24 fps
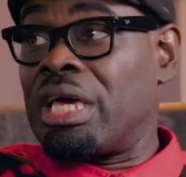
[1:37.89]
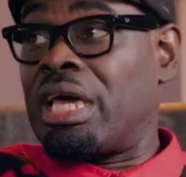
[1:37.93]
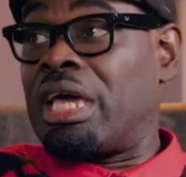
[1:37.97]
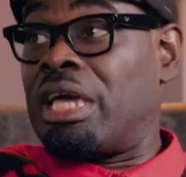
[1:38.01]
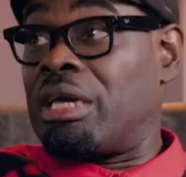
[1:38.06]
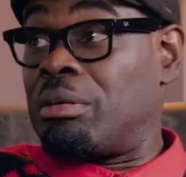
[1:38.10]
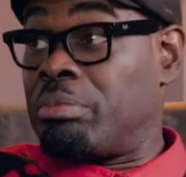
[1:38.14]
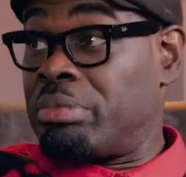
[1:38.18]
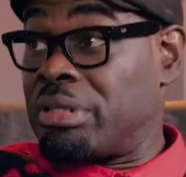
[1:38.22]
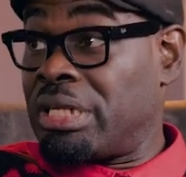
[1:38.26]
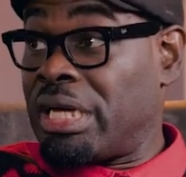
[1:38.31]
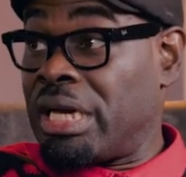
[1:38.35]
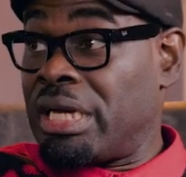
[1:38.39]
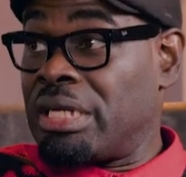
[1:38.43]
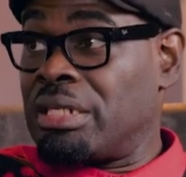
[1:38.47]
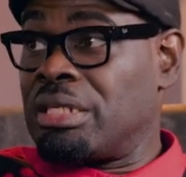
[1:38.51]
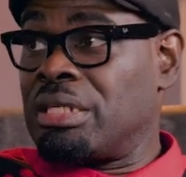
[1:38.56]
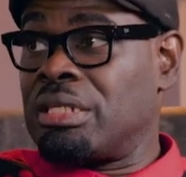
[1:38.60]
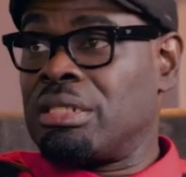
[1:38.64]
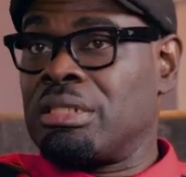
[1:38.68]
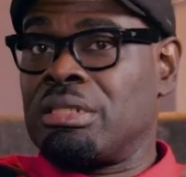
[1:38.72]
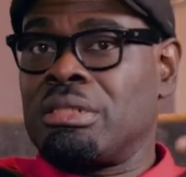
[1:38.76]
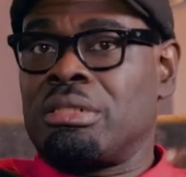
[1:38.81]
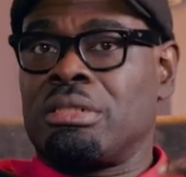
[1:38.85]
I applied,
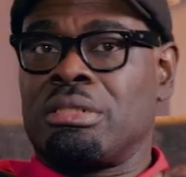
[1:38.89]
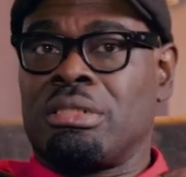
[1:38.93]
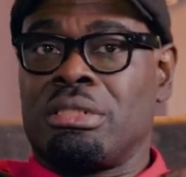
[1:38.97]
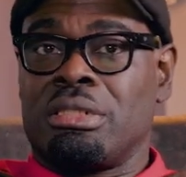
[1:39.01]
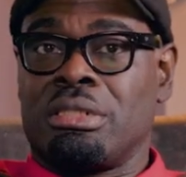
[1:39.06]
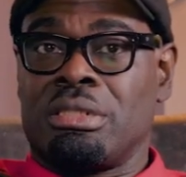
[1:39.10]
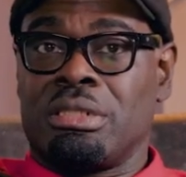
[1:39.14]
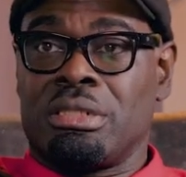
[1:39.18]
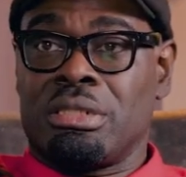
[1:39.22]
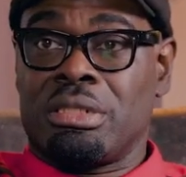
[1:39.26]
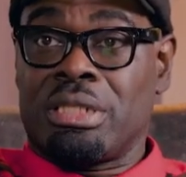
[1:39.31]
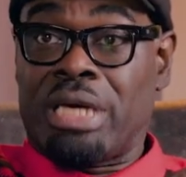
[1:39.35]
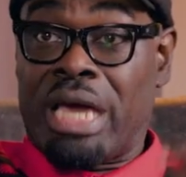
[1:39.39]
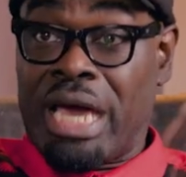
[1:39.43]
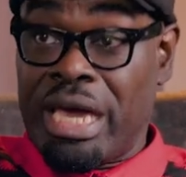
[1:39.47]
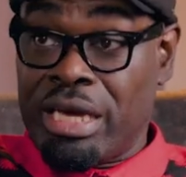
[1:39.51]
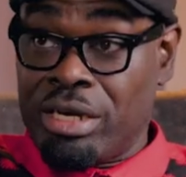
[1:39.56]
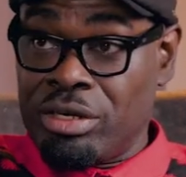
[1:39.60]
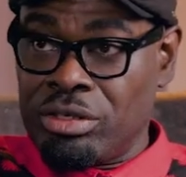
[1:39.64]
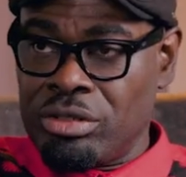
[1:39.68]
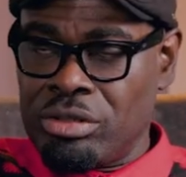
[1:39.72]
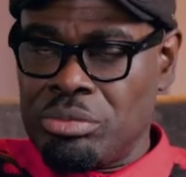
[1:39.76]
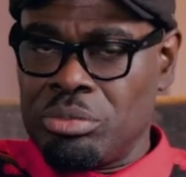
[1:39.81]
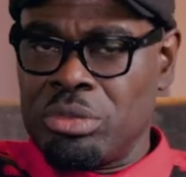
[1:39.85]
and he
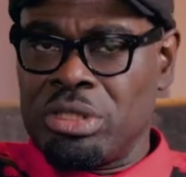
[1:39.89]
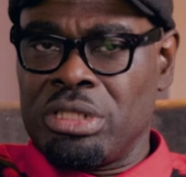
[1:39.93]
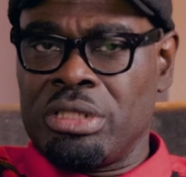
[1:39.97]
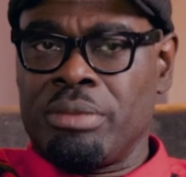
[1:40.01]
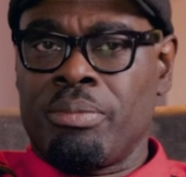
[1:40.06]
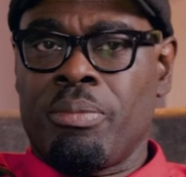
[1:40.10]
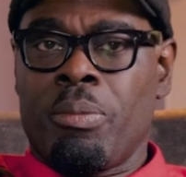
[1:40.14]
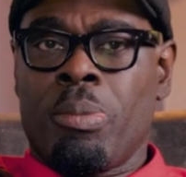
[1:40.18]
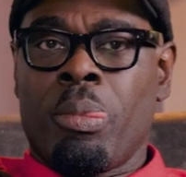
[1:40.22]
hired me.